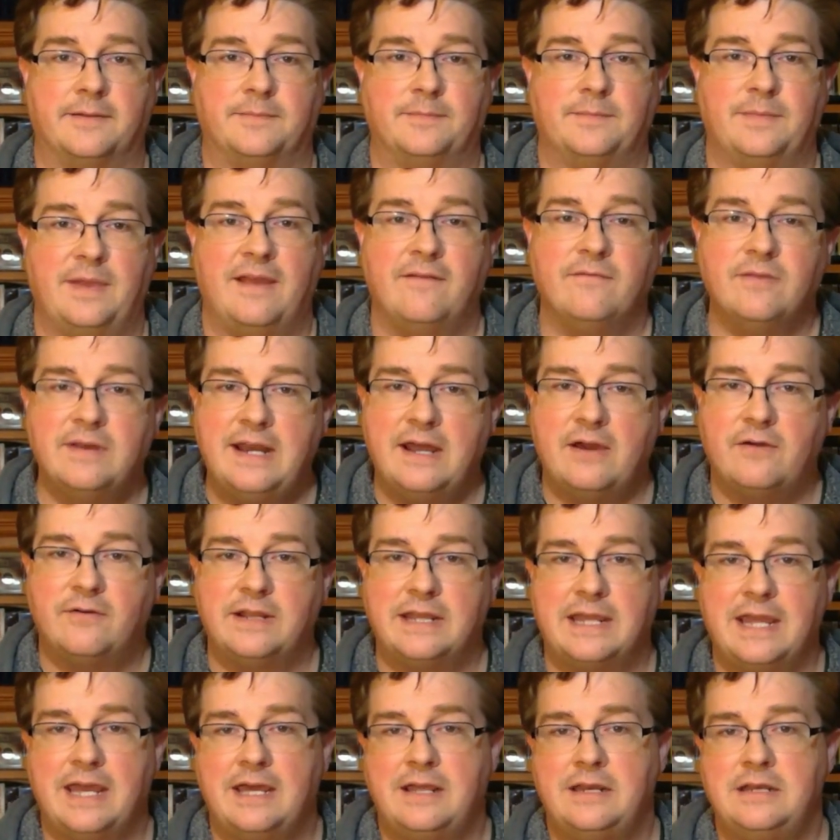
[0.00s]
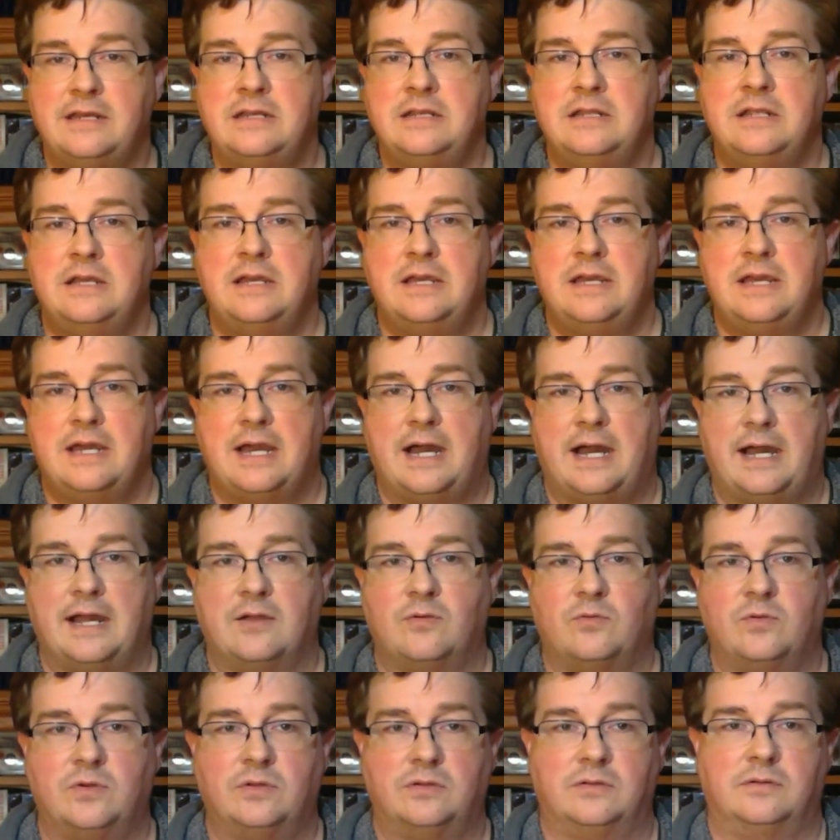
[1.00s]
Every now and again, I
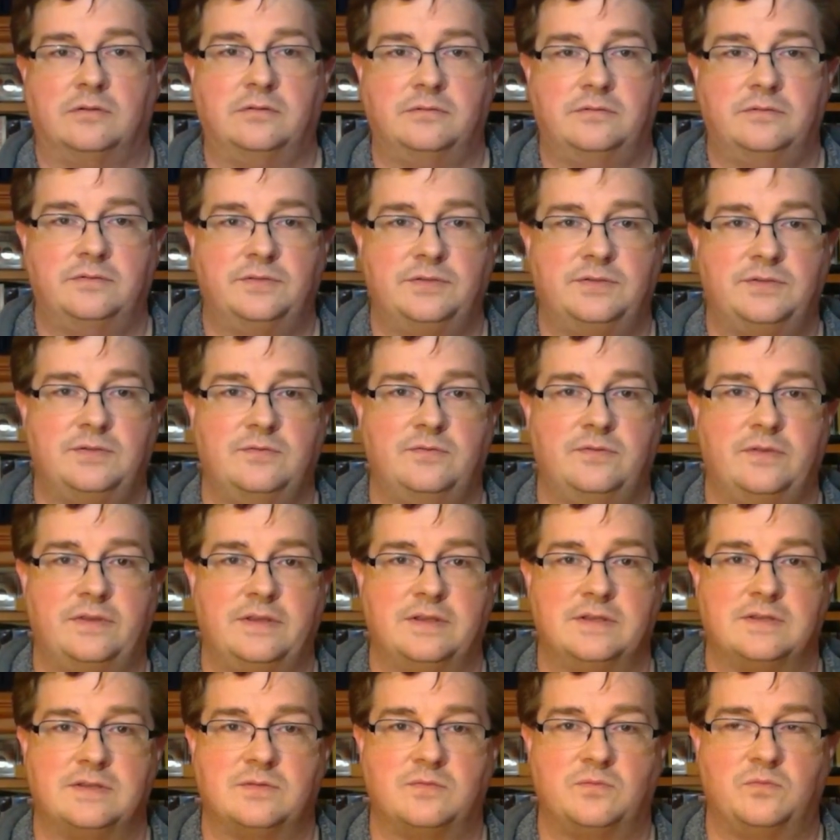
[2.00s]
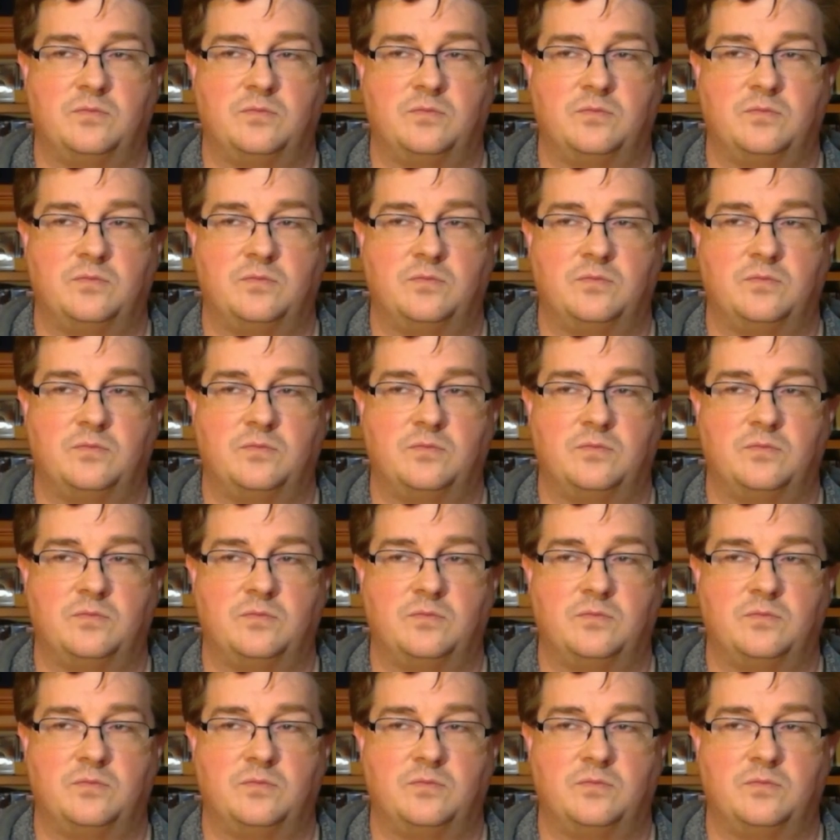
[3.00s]
will do this